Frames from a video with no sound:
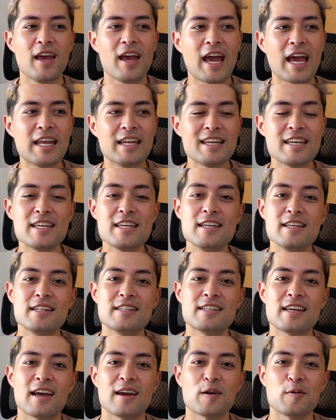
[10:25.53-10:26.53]
And heat
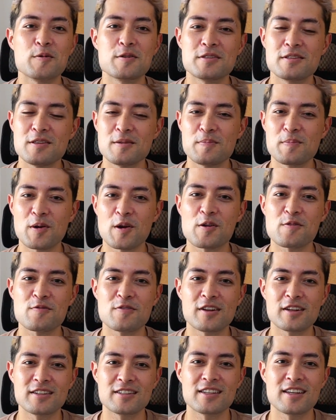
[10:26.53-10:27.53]
tech was the
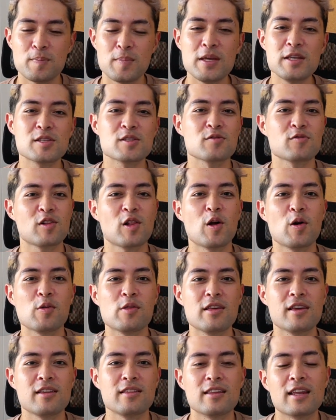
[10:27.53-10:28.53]
perfect piece of
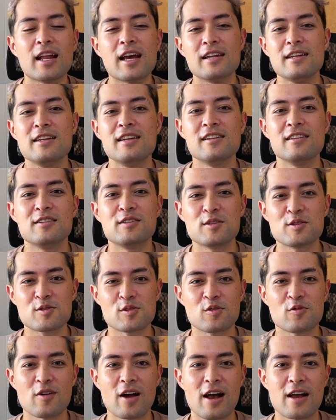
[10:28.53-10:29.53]
clothing that I needed to
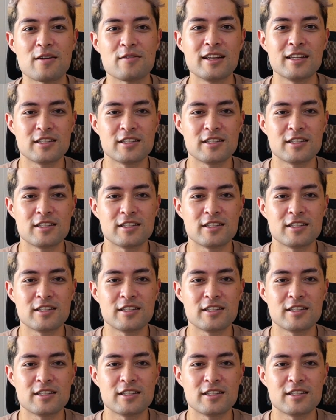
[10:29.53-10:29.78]
survive.